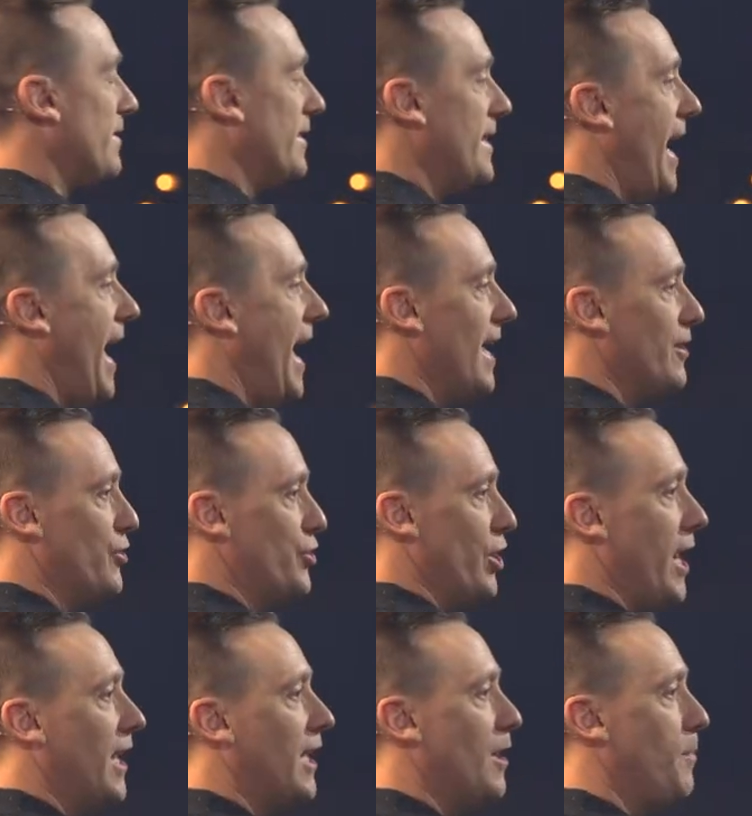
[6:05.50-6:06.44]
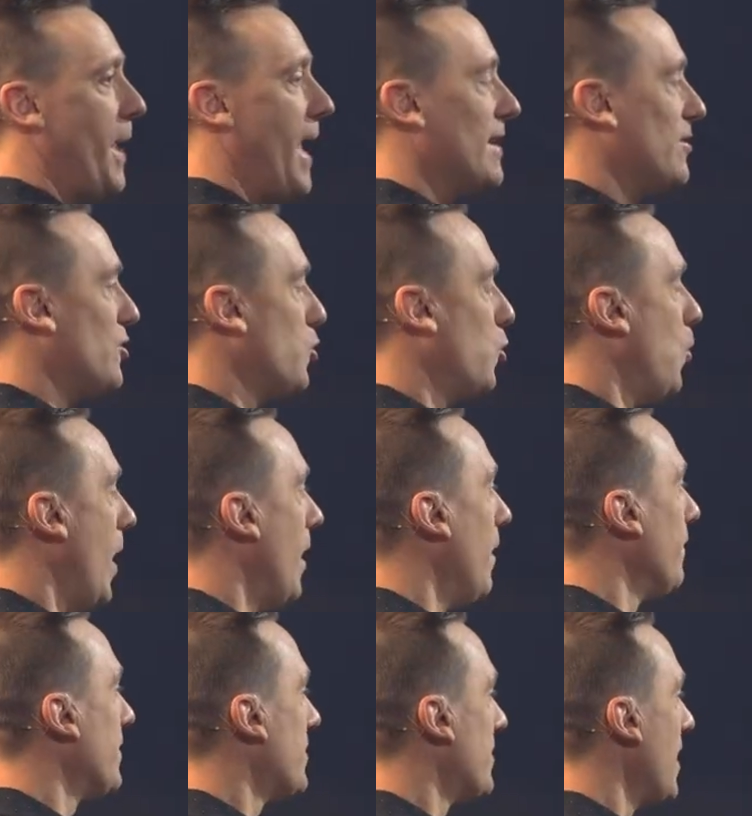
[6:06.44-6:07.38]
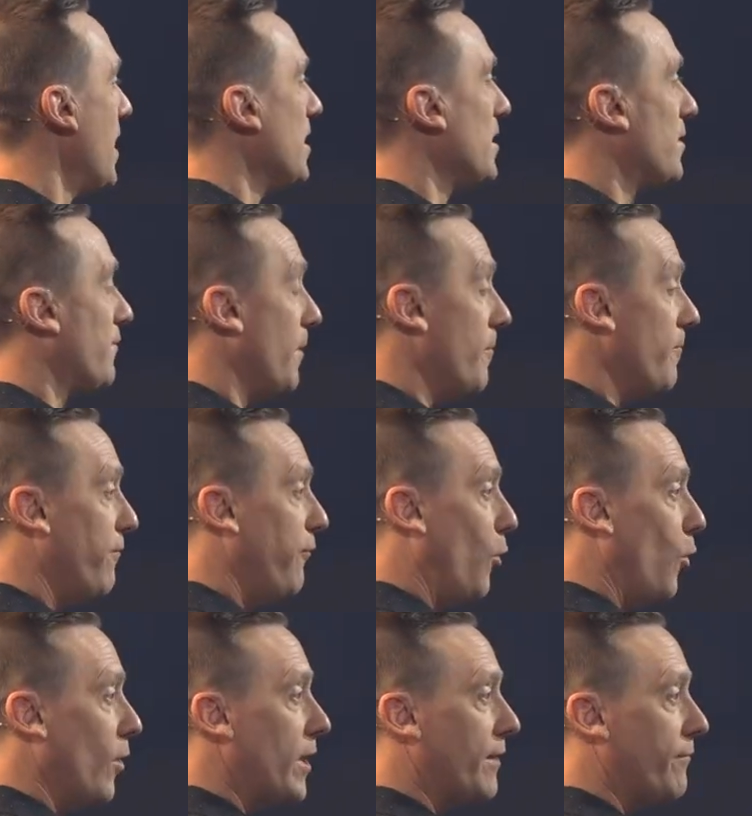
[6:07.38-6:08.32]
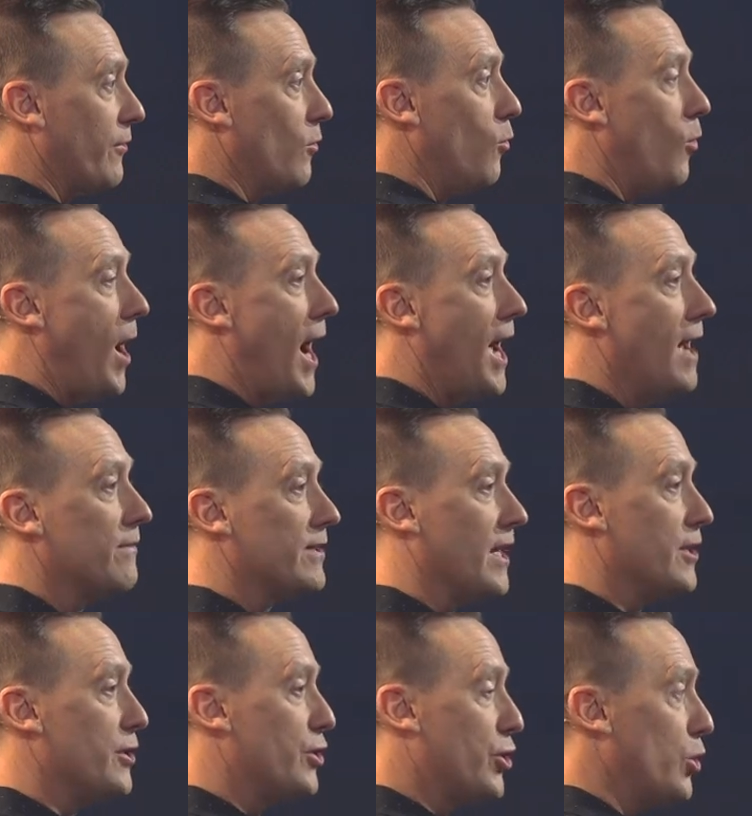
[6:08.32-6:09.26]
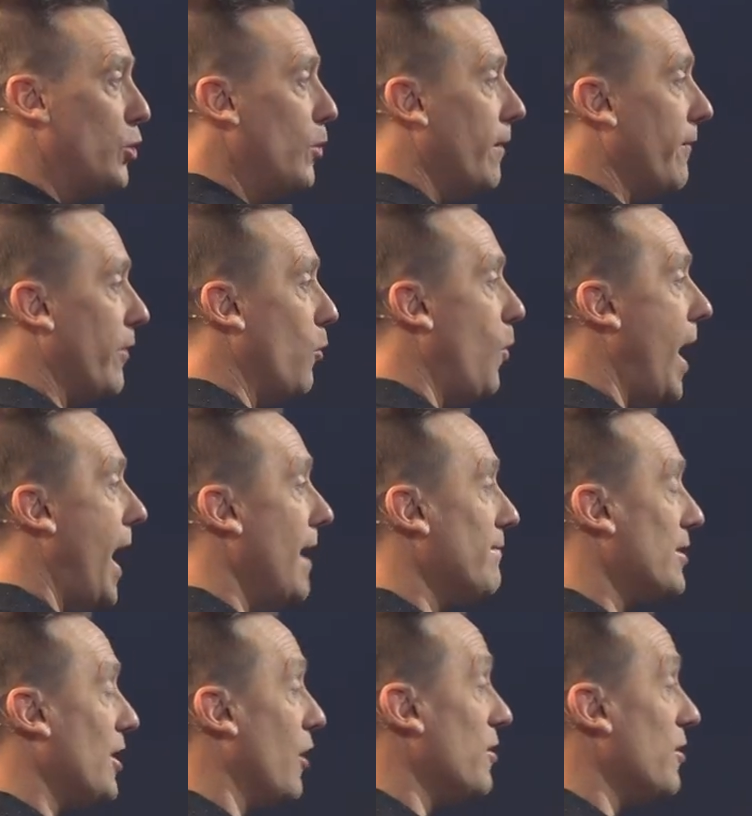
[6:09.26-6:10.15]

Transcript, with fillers: dad, Jacob, has 12 sons from 4 different wives, and 2 of the wives are